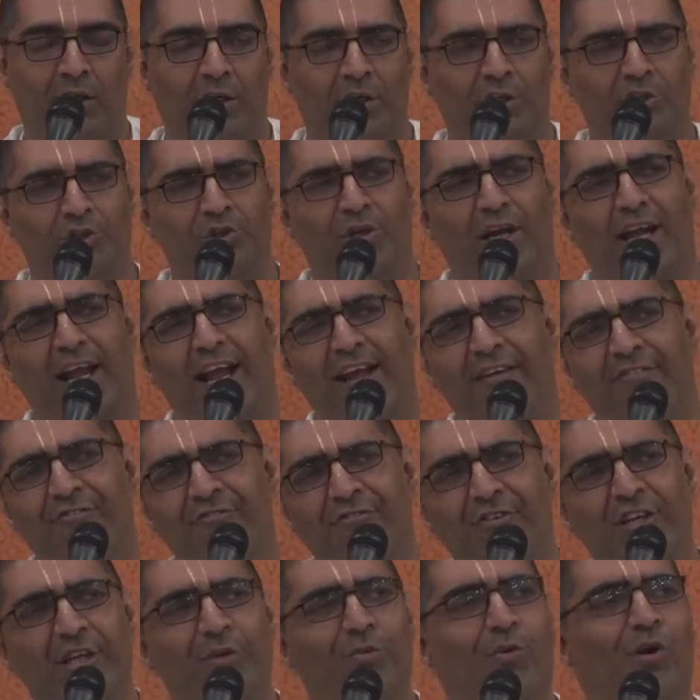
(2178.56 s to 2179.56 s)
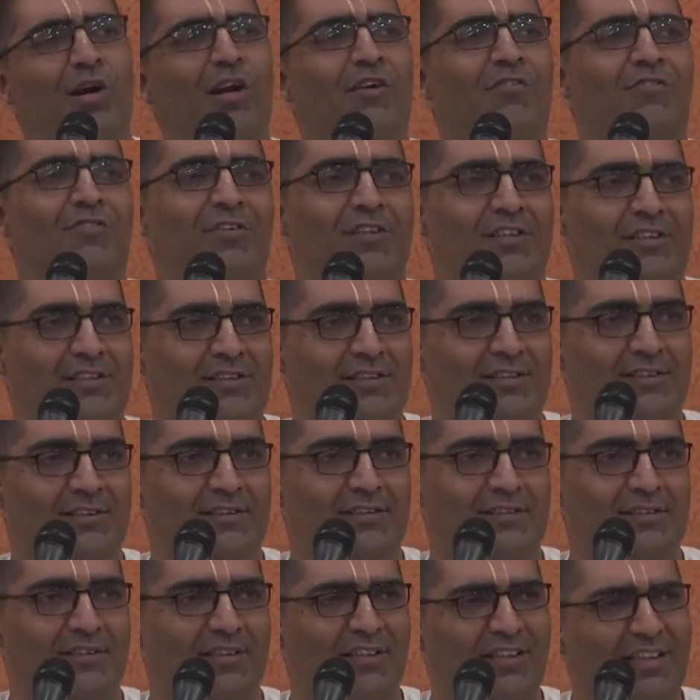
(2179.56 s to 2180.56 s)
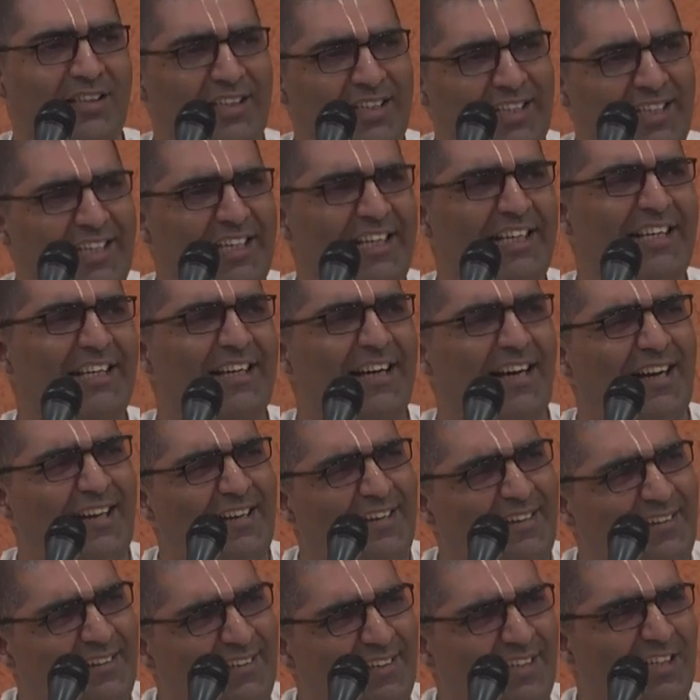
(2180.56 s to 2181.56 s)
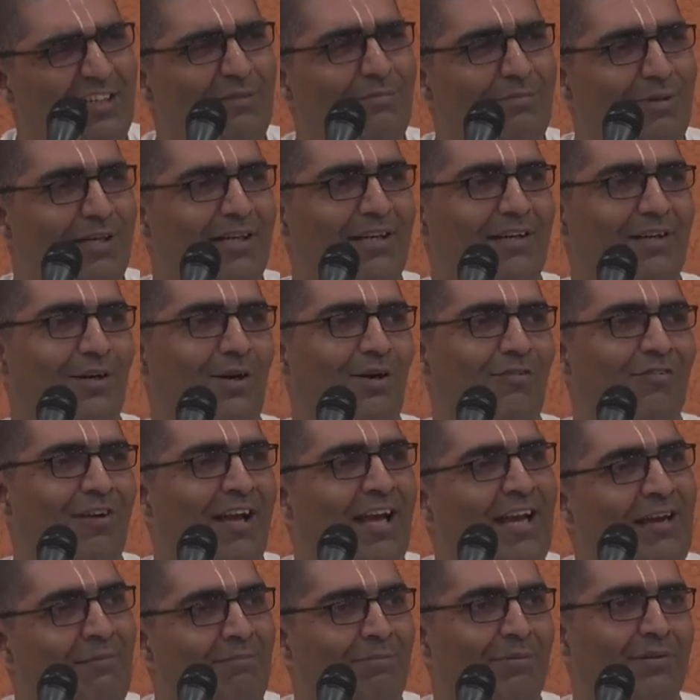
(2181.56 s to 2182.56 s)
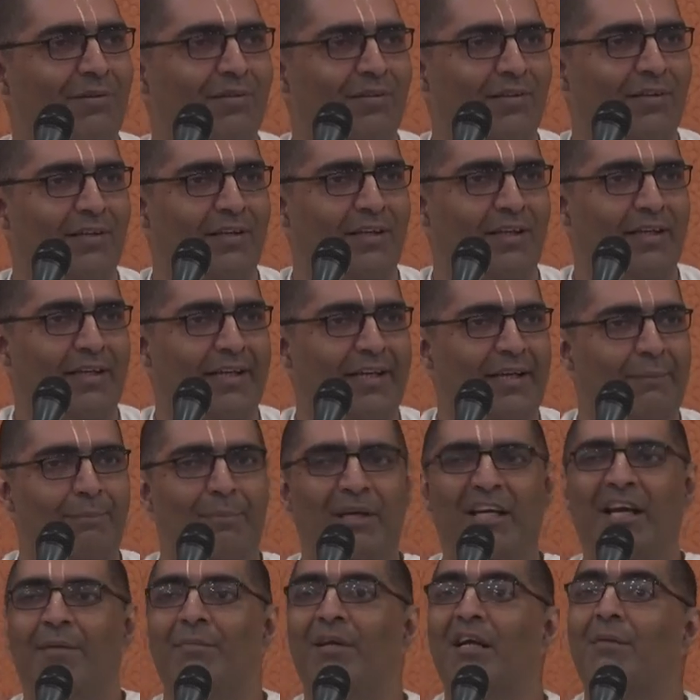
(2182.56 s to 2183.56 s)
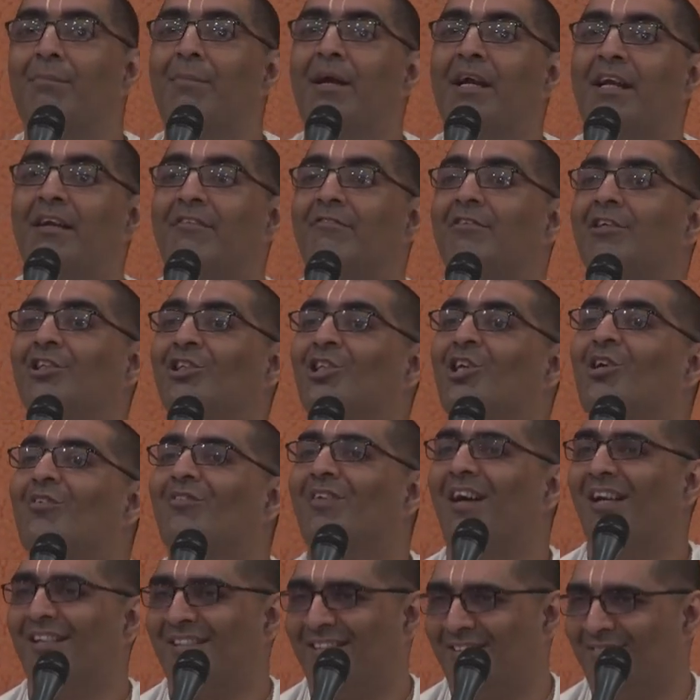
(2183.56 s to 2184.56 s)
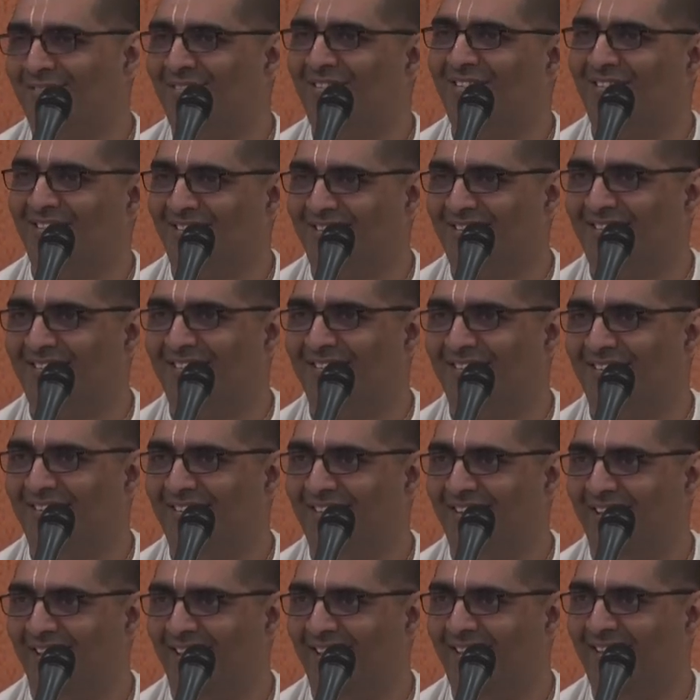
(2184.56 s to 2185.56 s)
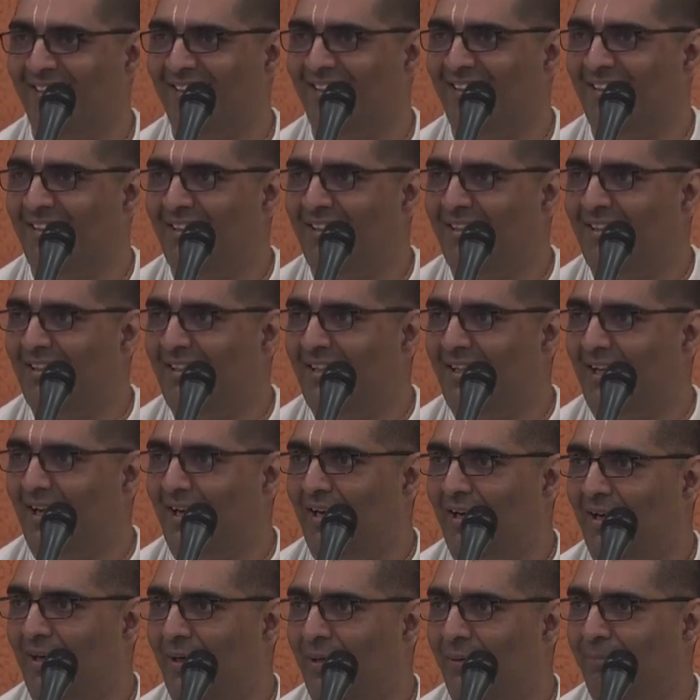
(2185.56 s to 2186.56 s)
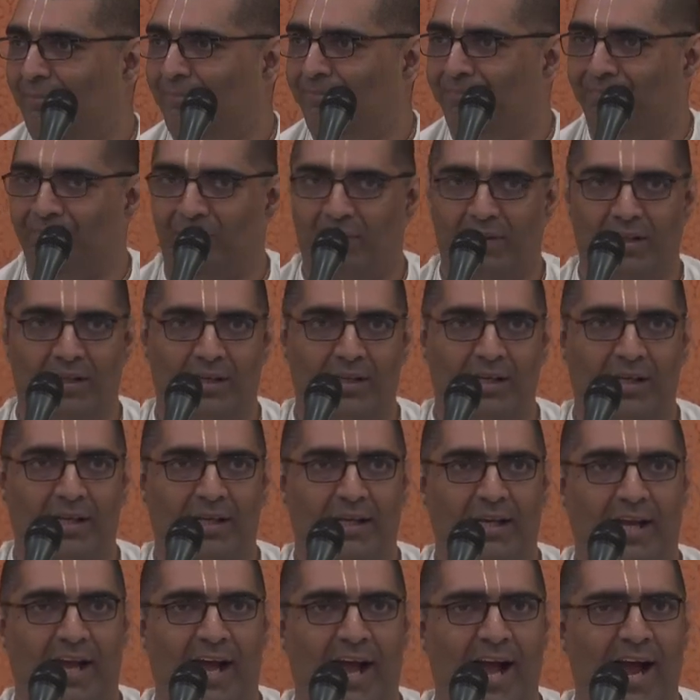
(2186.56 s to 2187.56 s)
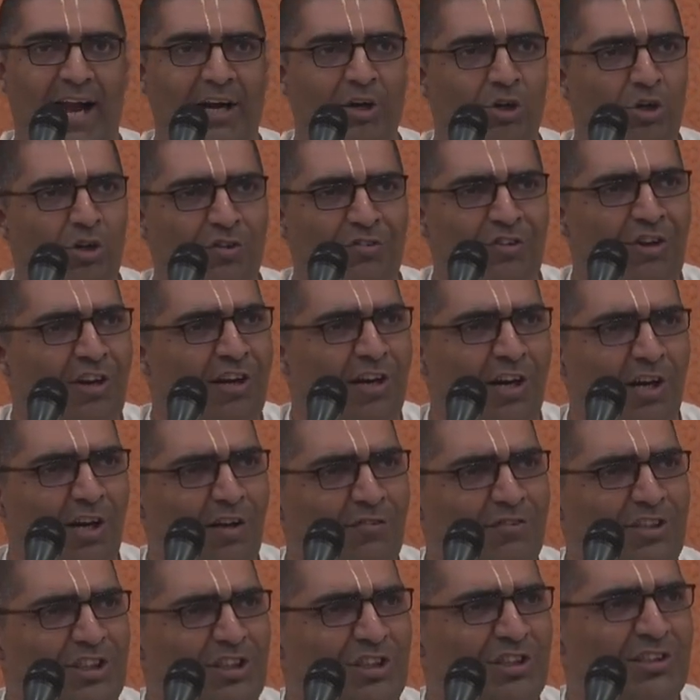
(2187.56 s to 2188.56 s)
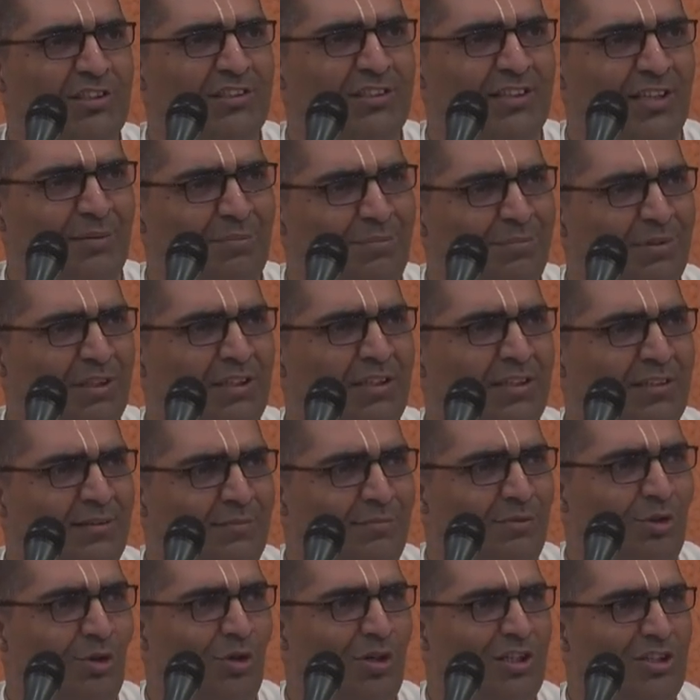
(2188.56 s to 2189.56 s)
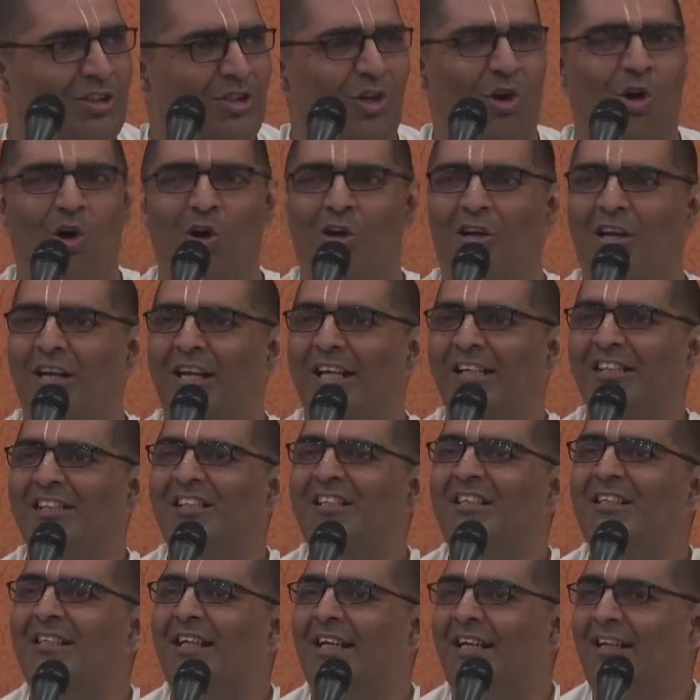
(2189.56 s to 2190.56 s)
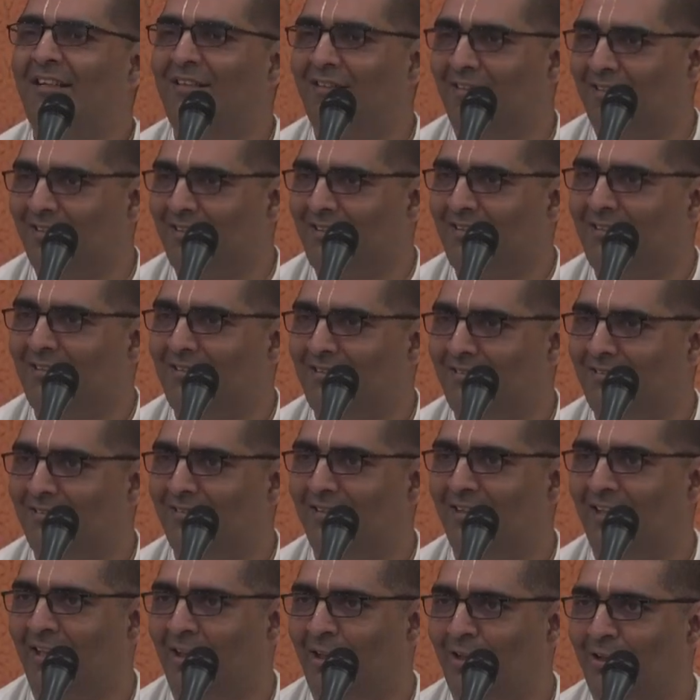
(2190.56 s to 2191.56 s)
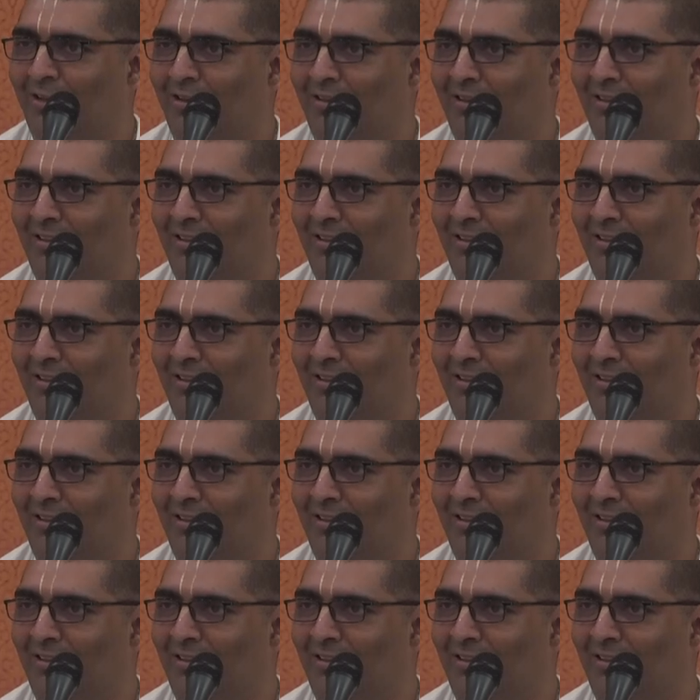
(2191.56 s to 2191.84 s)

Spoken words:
So every one of us need a little bit of help in becoming a better version of ourselves, right? I don't know if you heard of this term known as alteration tailors. You know,